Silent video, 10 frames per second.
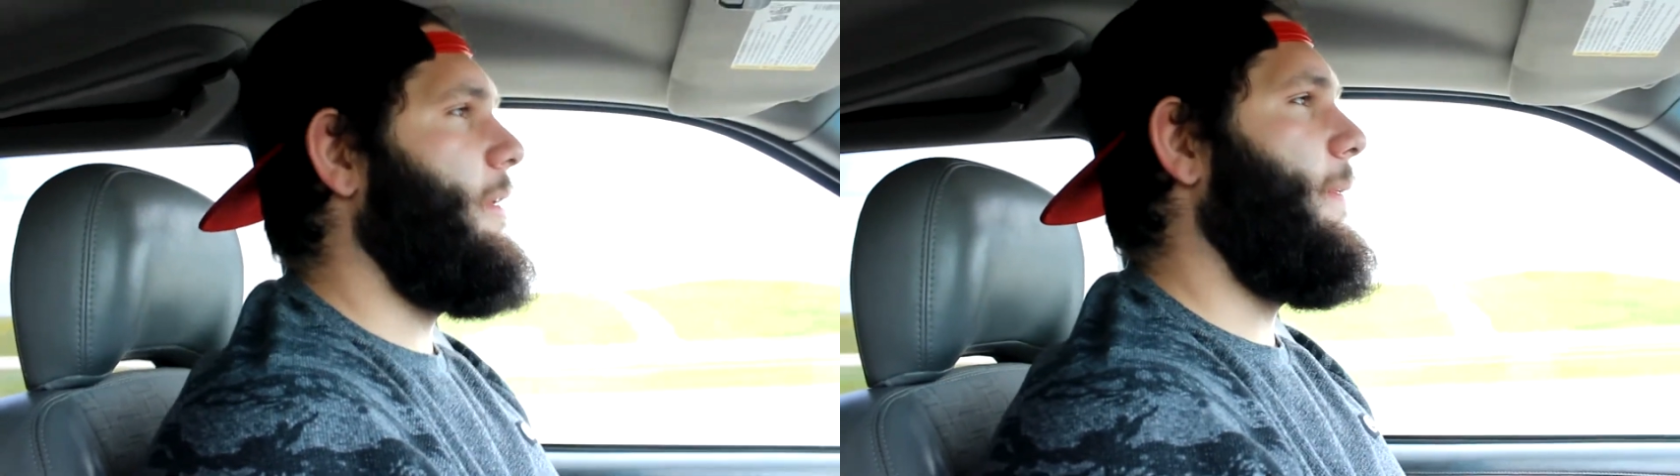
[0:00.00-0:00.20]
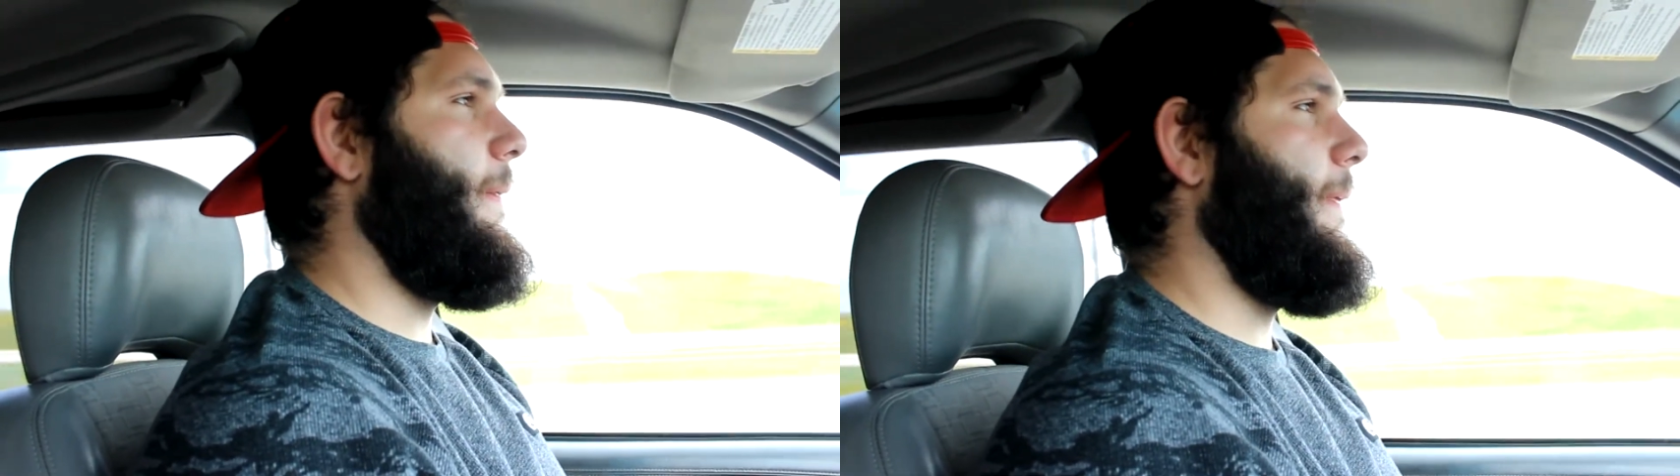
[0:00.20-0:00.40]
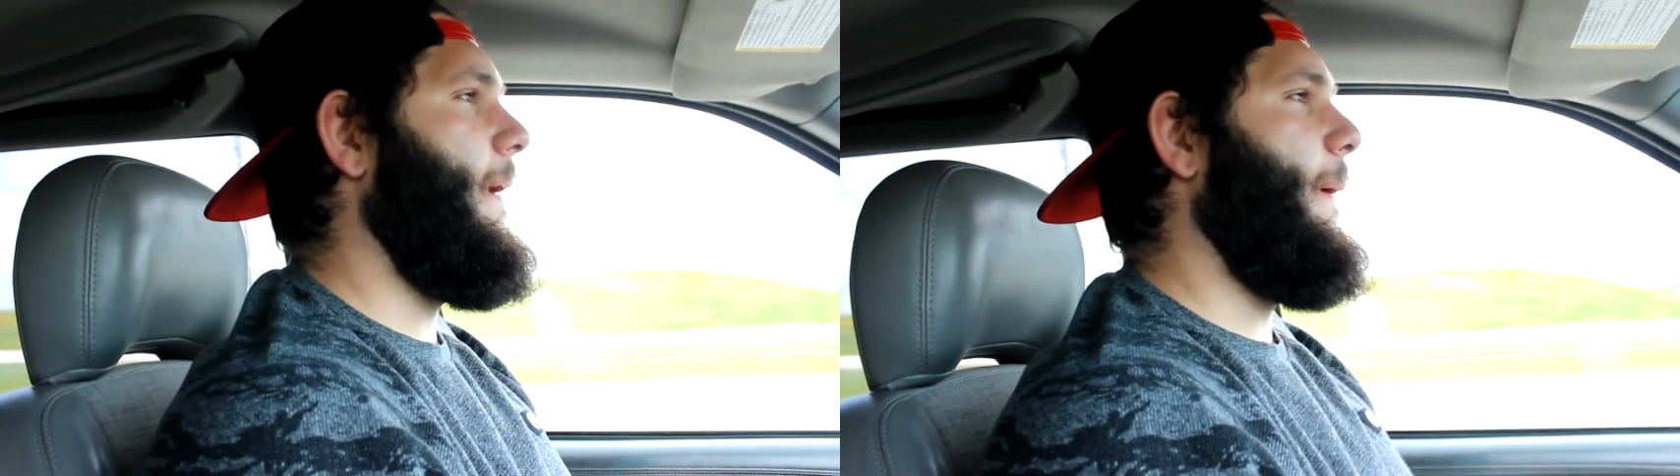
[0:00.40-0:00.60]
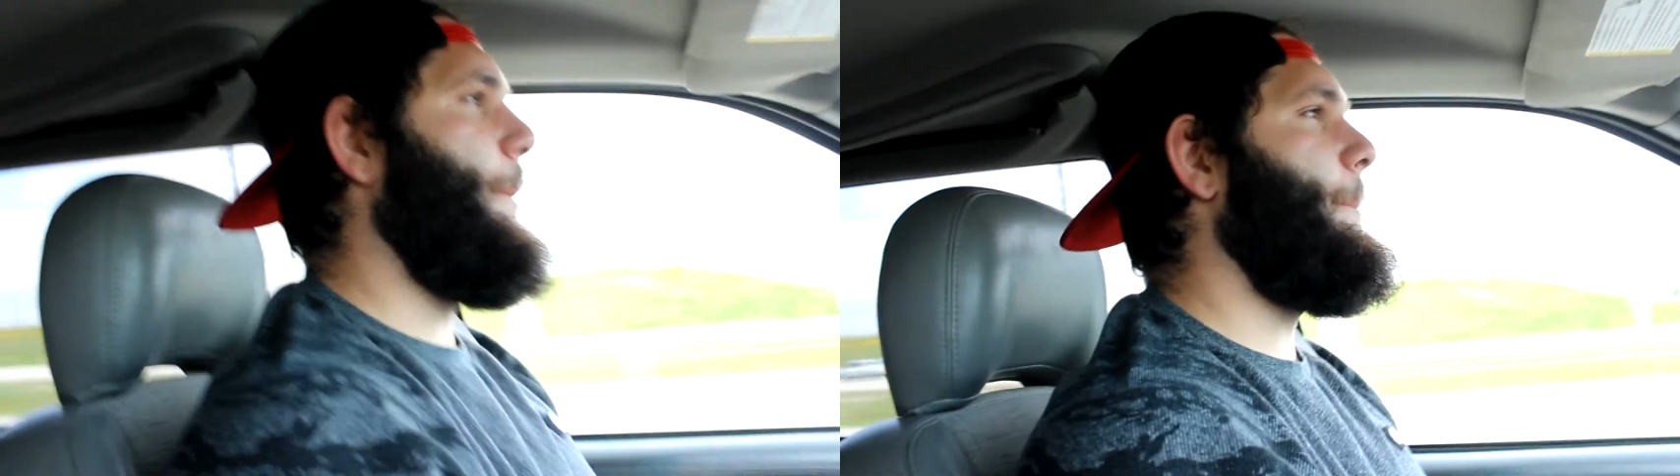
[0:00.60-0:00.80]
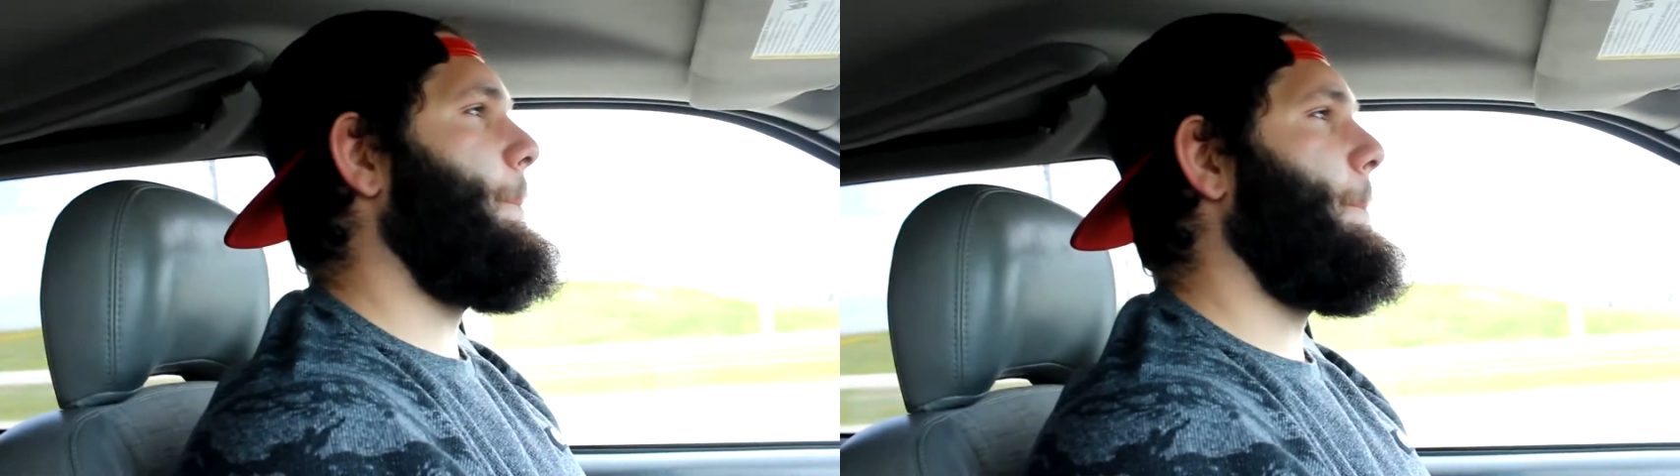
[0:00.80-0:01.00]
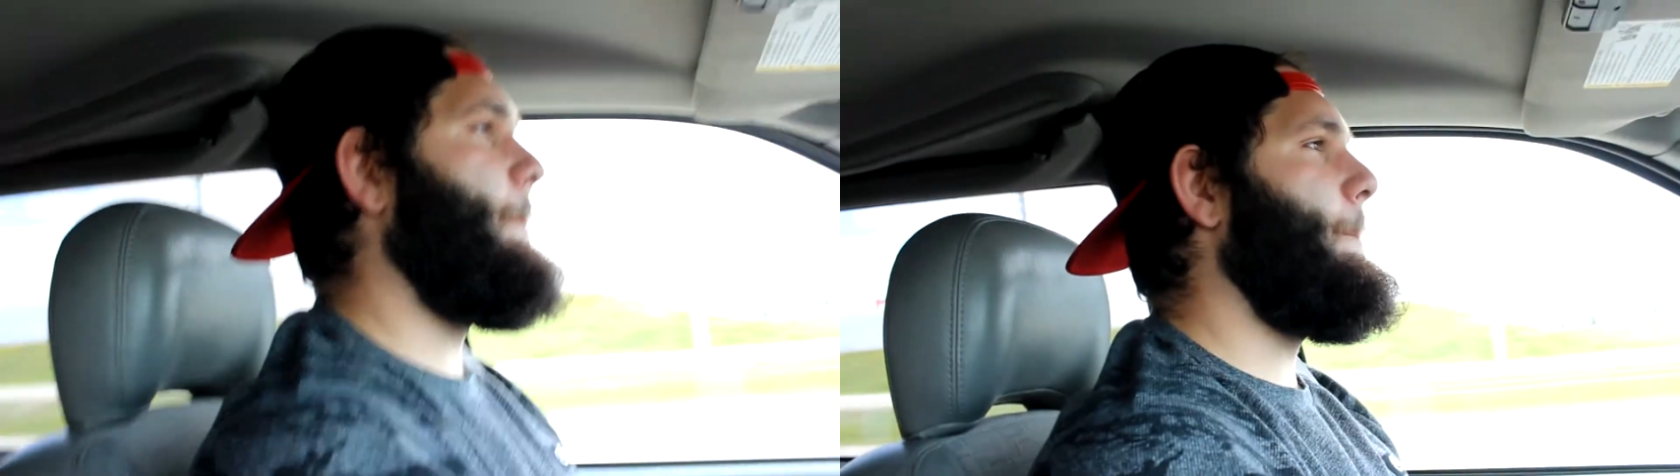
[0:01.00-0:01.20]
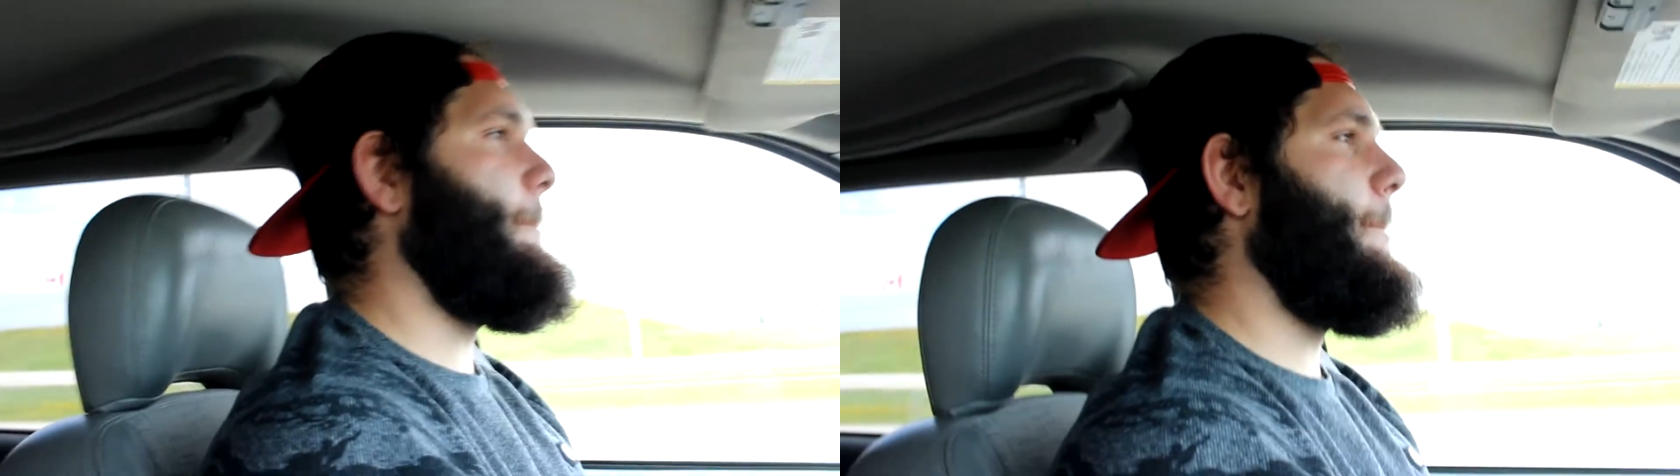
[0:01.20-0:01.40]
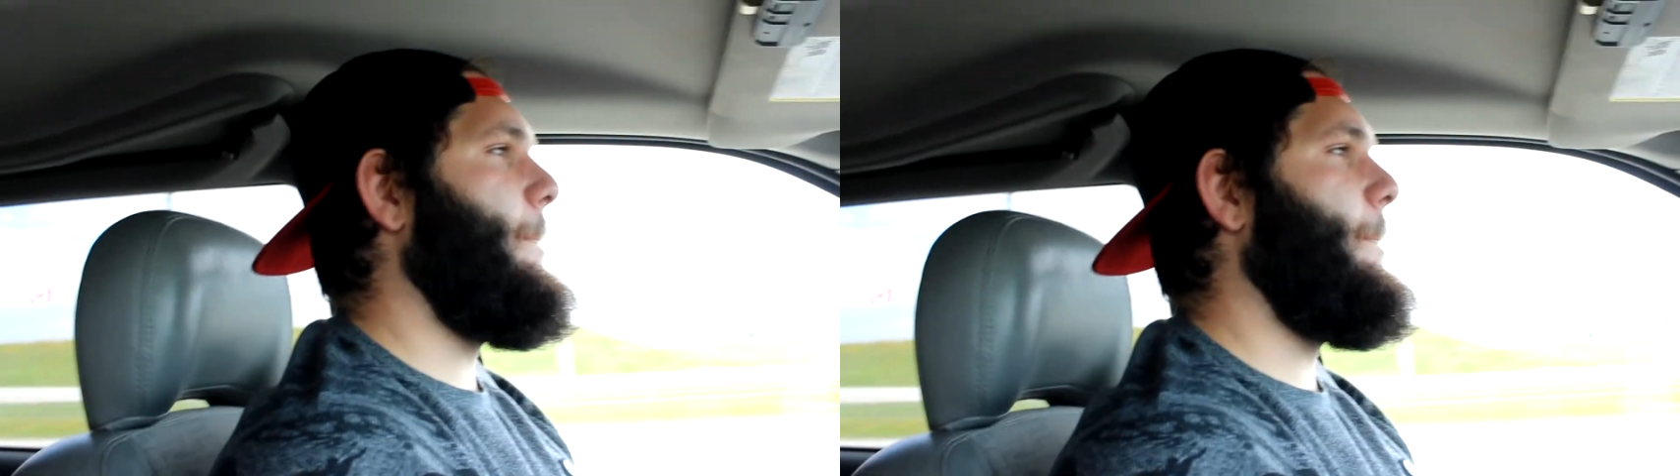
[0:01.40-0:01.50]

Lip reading: Okay, and why exactly do